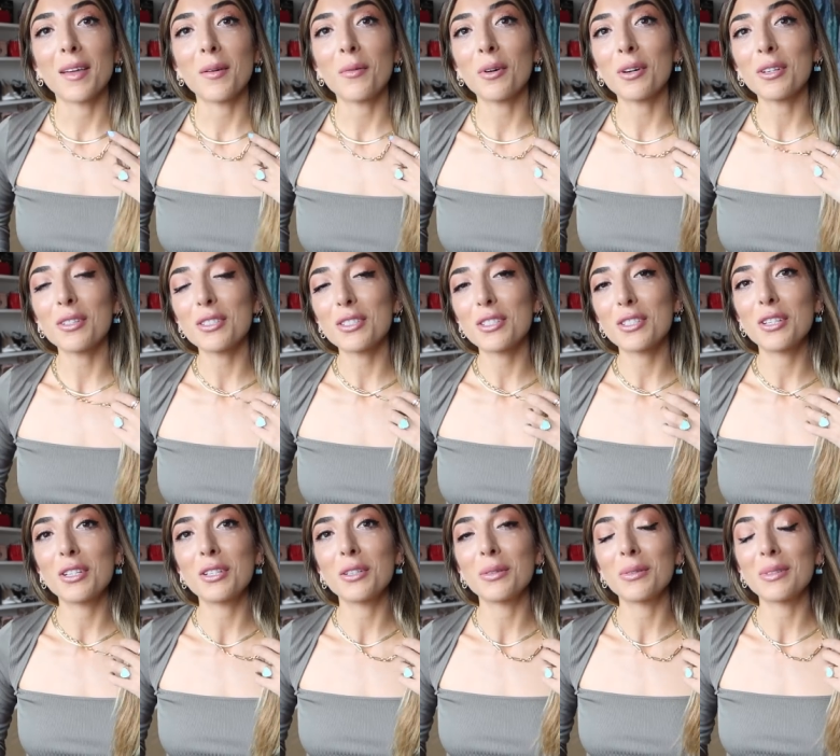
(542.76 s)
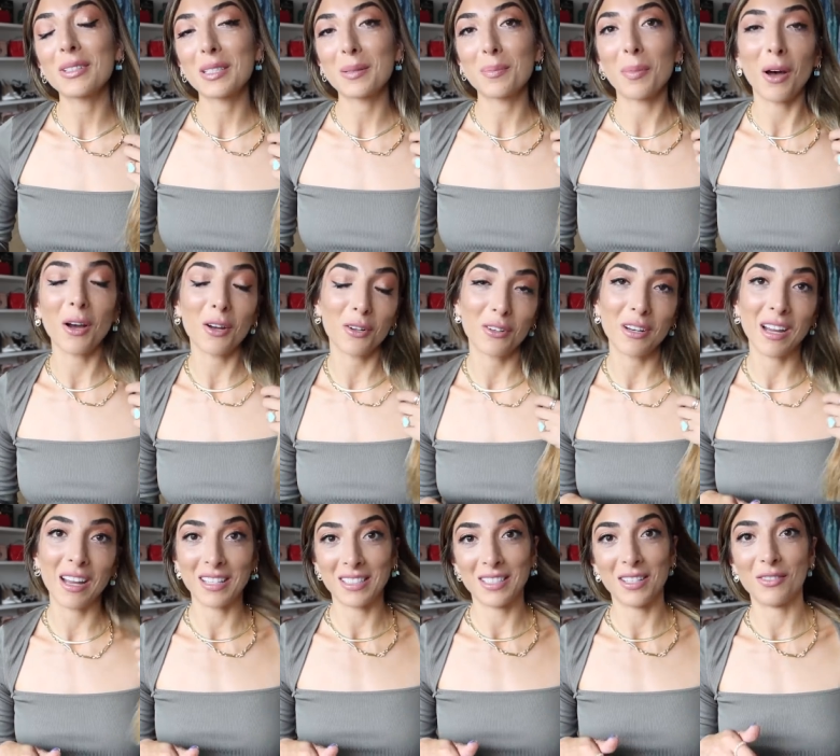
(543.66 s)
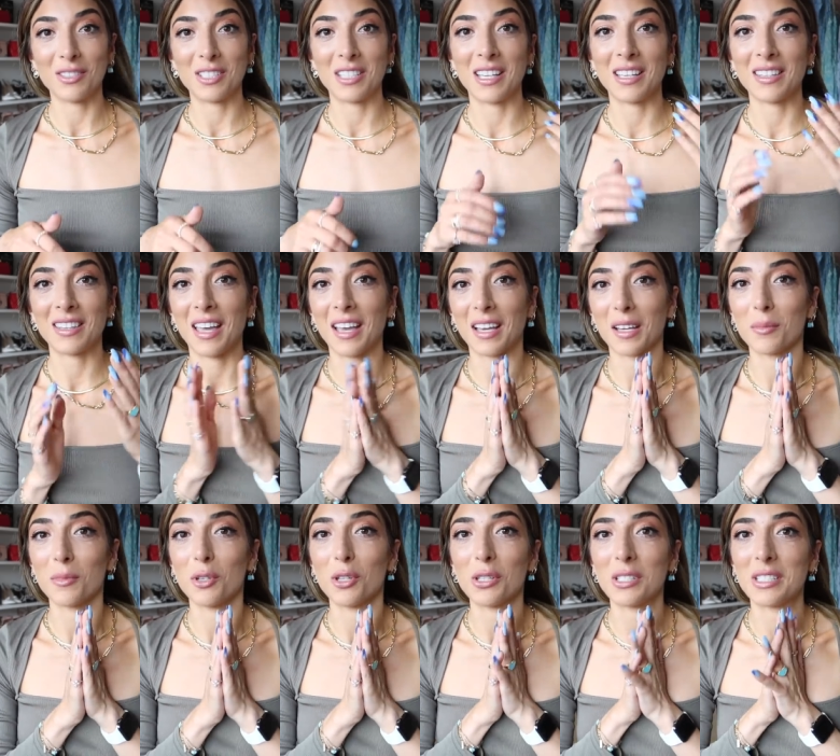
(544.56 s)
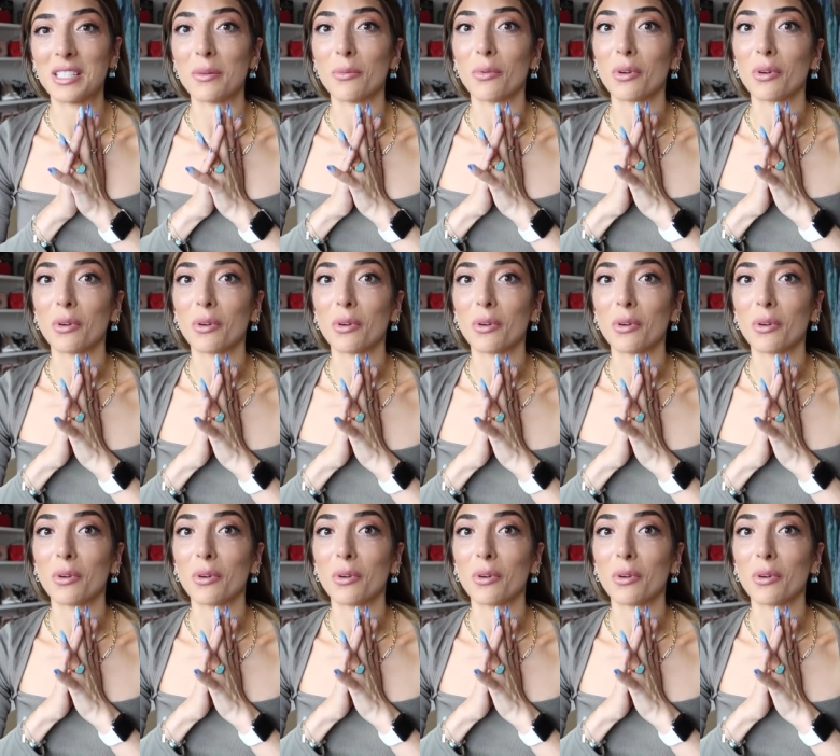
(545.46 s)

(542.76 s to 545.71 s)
They want to spark creativity in their community,